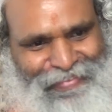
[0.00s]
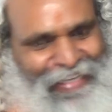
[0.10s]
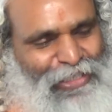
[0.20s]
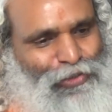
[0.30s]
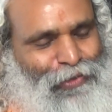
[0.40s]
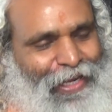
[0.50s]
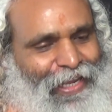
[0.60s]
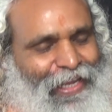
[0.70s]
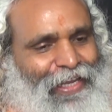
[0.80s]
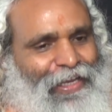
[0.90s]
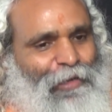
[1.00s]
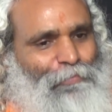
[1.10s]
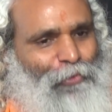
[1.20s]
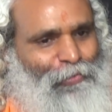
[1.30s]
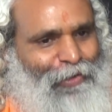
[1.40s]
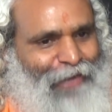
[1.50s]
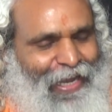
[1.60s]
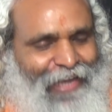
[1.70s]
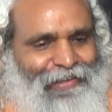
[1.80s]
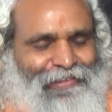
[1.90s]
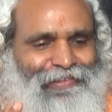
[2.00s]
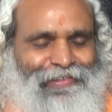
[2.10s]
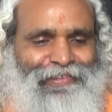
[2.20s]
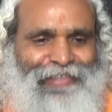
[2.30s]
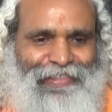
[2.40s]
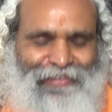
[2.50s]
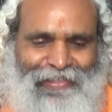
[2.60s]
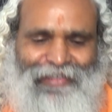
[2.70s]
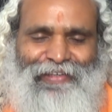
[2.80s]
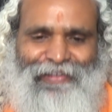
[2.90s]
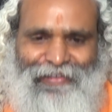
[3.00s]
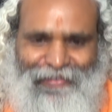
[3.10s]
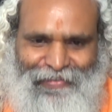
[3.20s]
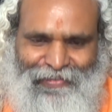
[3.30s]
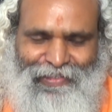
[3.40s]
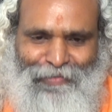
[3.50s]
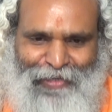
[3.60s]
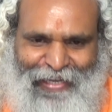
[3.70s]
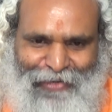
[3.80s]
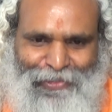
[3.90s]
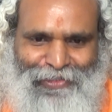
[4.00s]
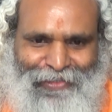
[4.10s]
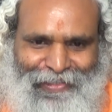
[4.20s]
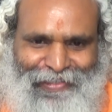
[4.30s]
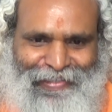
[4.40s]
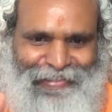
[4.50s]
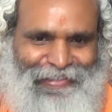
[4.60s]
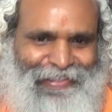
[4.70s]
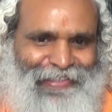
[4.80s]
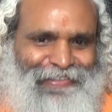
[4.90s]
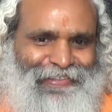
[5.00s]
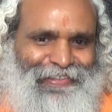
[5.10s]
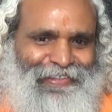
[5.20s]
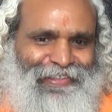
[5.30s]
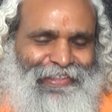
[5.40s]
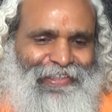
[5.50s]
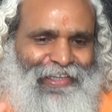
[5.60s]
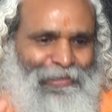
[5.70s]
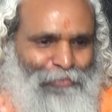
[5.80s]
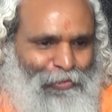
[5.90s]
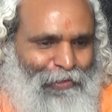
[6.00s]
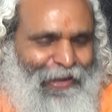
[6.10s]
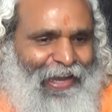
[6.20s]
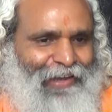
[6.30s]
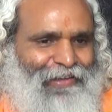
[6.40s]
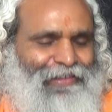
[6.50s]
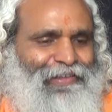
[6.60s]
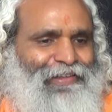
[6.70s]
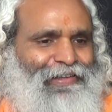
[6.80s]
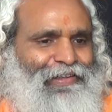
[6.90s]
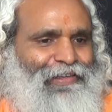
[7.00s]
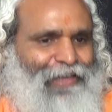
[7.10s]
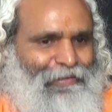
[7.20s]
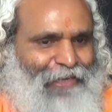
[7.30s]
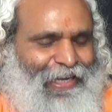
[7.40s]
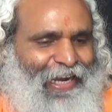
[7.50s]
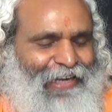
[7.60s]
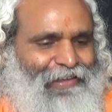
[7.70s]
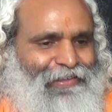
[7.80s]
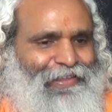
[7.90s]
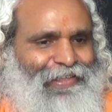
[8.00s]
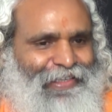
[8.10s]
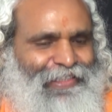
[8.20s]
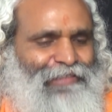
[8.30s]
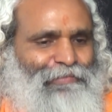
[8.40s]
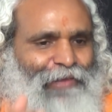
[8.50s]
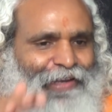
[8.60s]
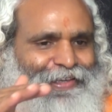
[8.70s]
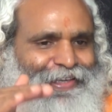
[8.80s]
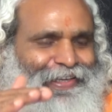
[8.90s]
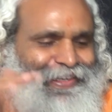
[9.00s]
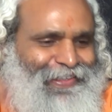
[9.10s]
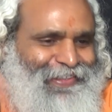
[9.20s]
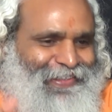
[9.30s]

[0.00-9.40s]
That's why Purva Bhaga, yesterday in the summary, I was talking in details. Purva Bhaga, Karma Kanda is bulky.